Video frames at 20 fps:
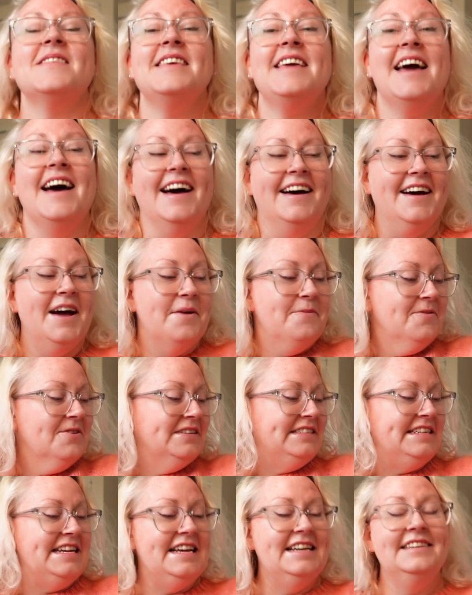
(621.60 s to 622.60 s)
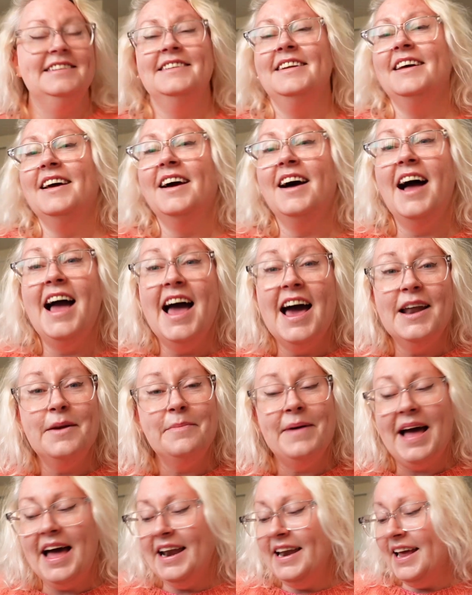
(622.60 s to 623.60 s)
yeah, I walked in, I had a
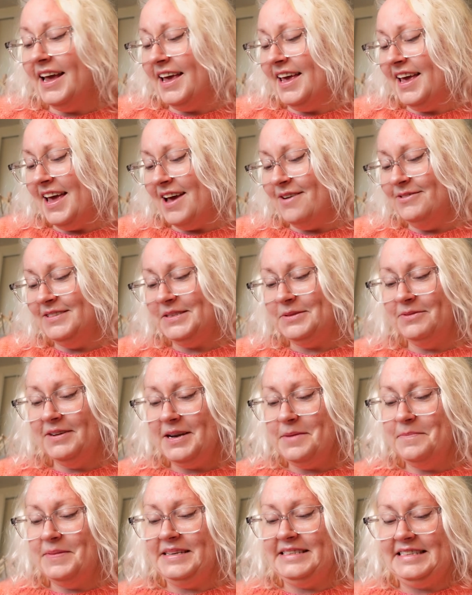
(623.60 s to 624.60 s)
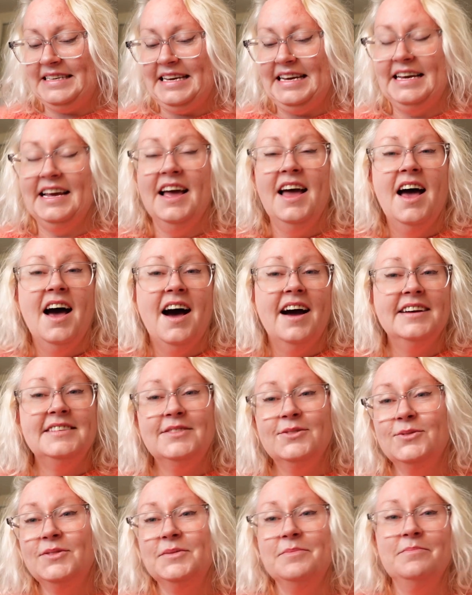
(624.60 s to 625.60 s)
panic, it was really busy, I
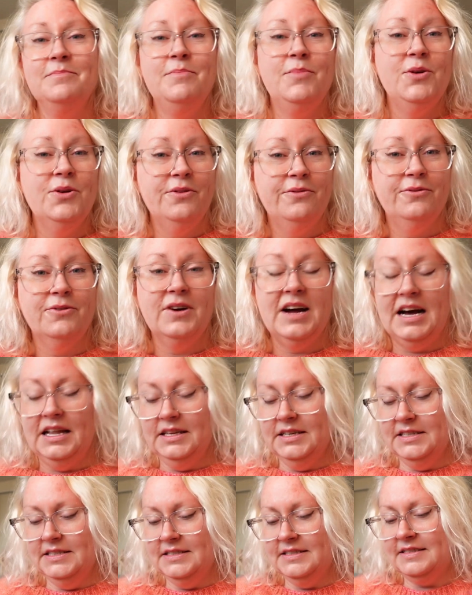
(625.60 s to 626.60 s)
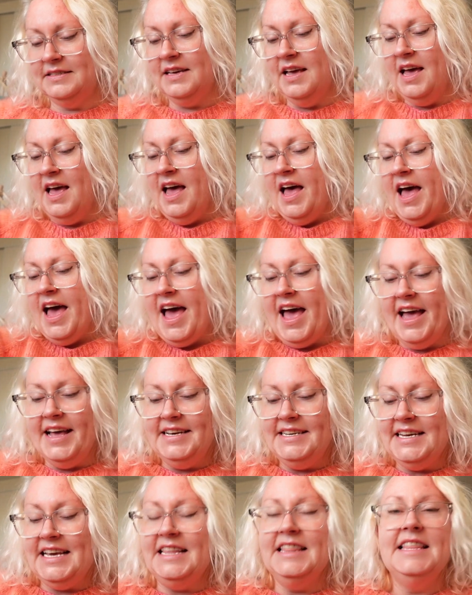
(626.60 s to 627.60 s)
saw some beautiful colors,
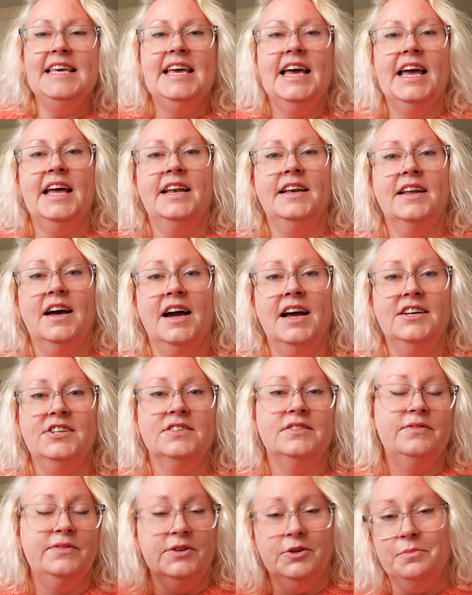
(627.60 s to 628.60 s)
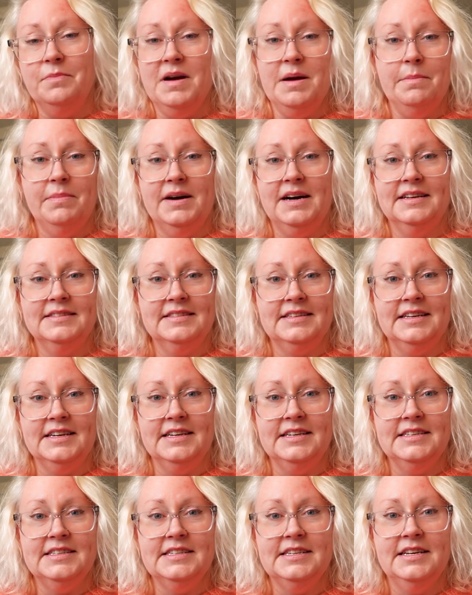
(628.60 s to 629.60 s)
and in the end I just filled my
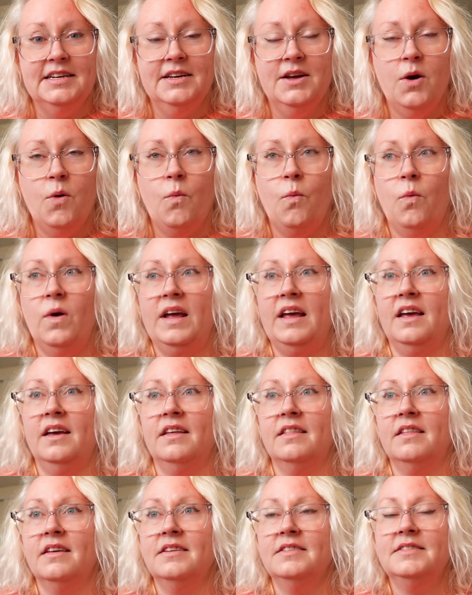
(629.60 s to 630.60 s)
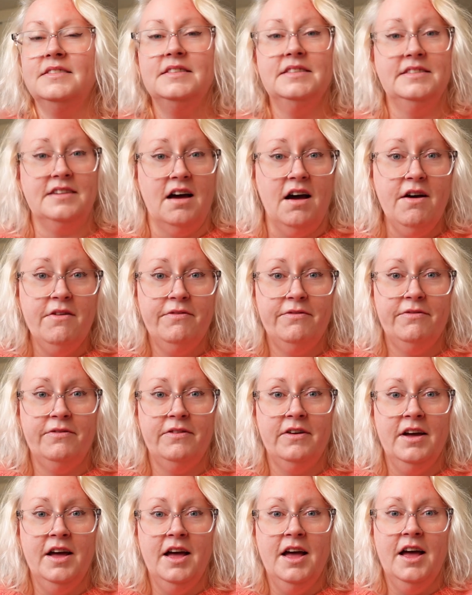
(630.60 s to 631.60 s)
basket with
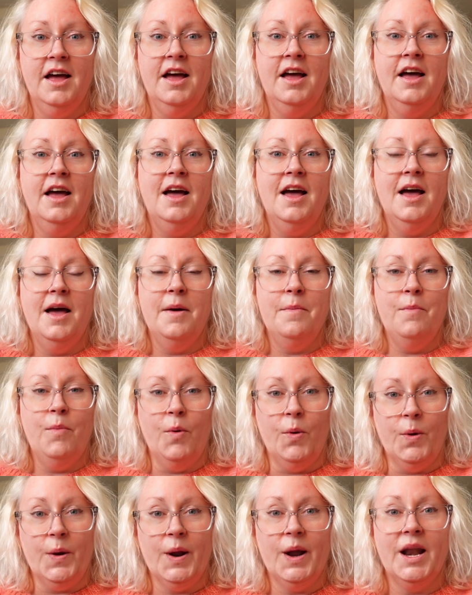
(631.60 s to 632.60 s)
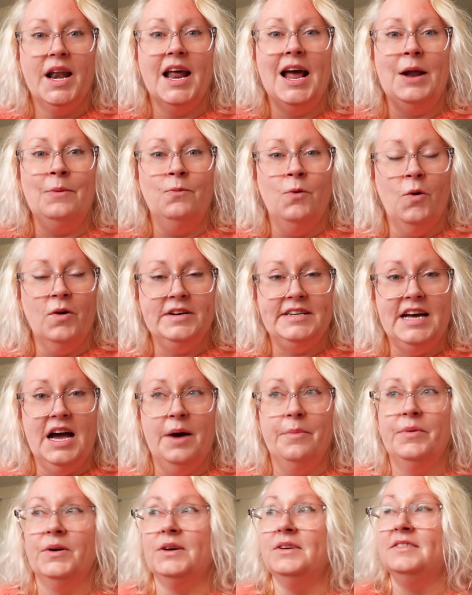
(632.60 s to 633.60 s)
stuff, bought it and walked
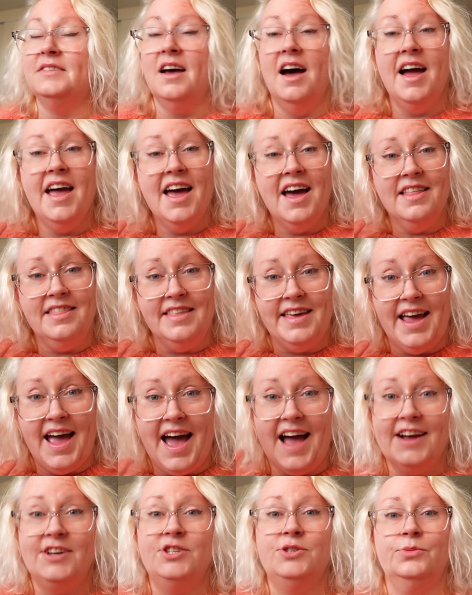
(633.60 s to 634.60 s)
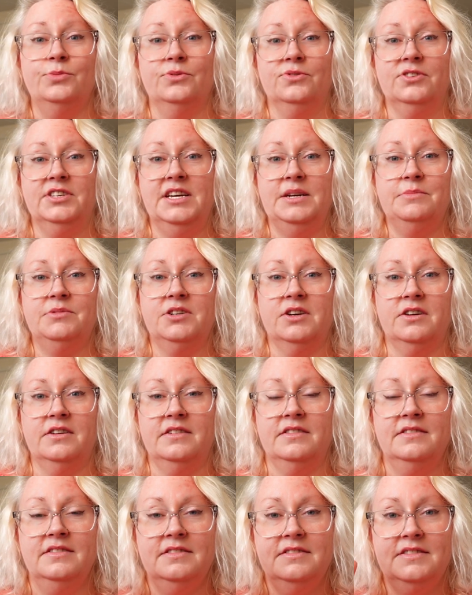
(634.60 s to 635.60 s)
out, because I had the actual sheep show
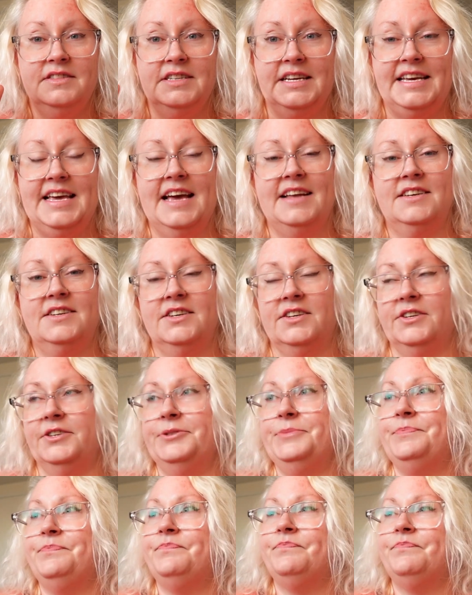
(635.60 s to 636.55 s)
to get to.